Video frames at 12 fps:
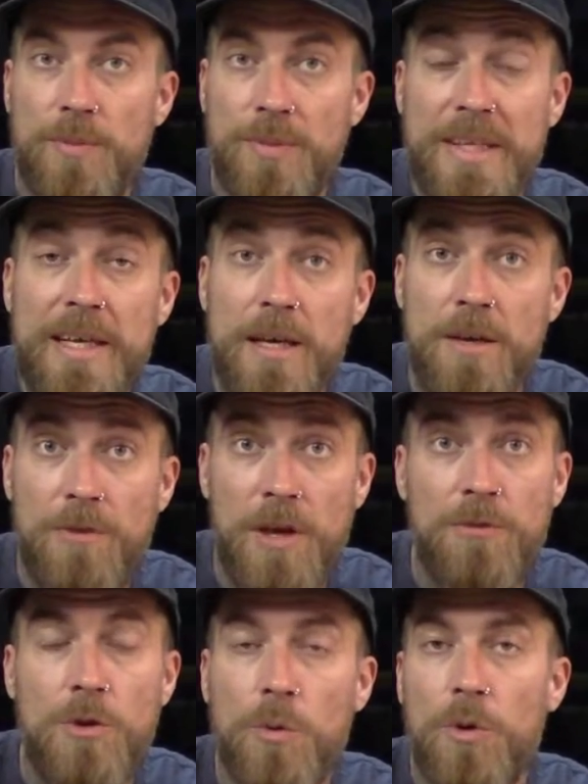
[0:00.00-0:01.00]
believe
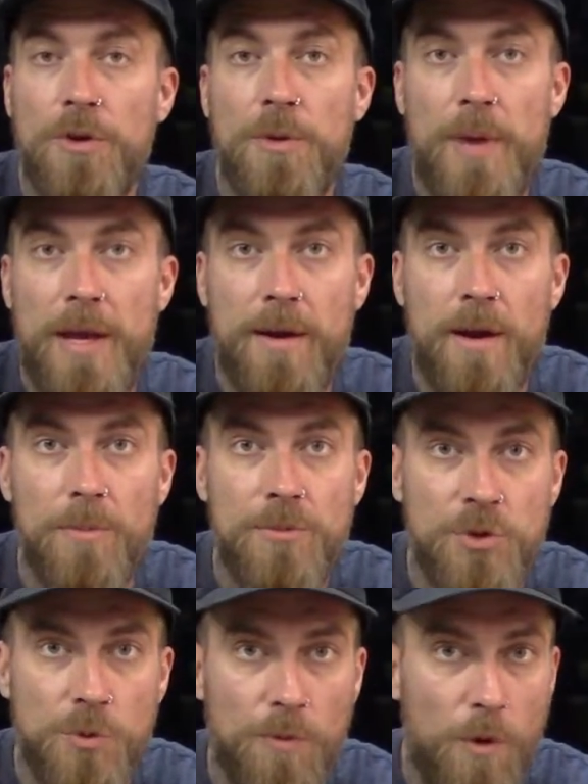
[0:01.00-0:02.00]
if you were going to mate it up
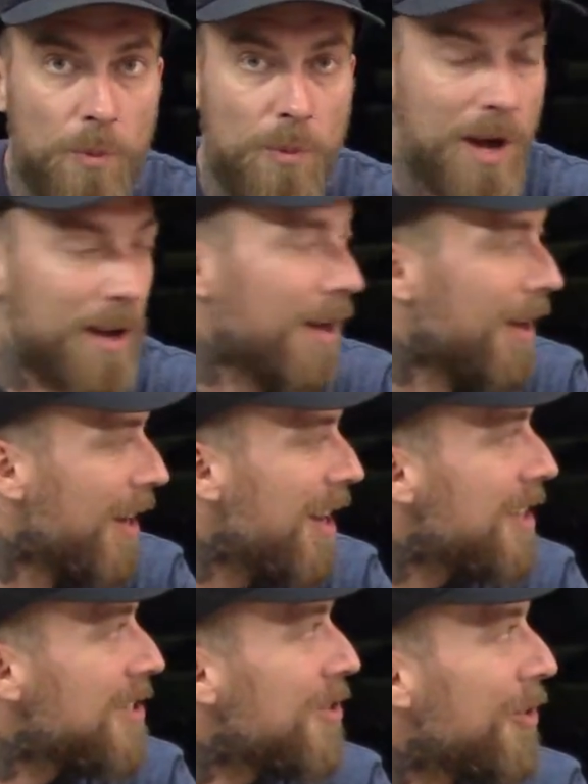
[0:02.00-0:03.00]
to a robot.
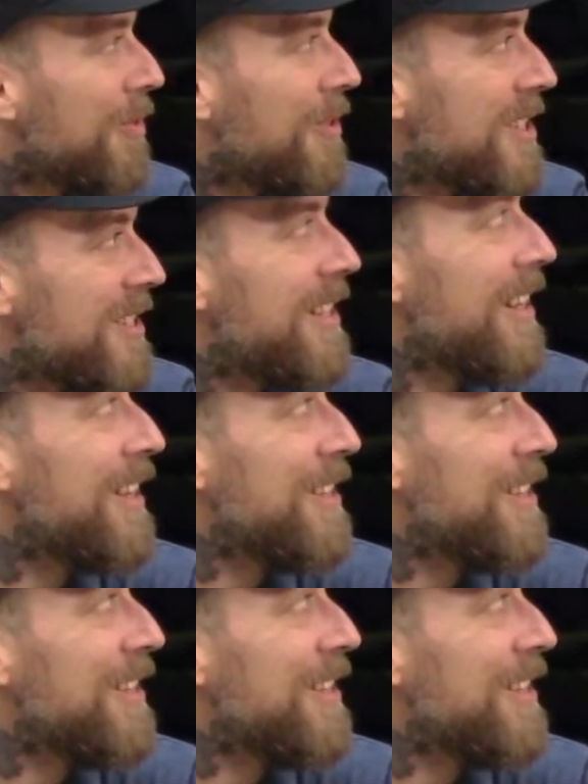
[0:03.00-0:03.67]
So this thing